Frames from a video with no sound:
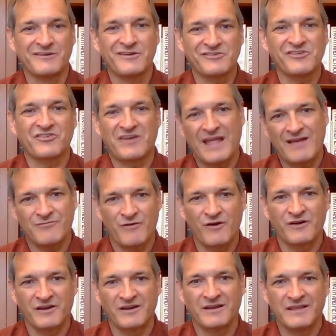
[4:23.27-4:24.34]
not just half
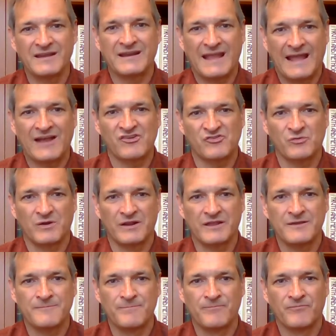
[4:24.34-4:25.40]
heartedly and
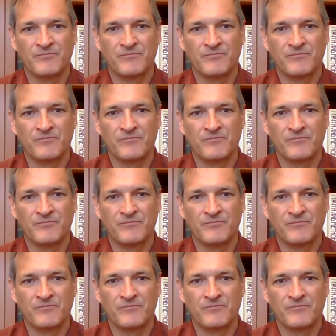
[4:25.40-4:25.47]
casually.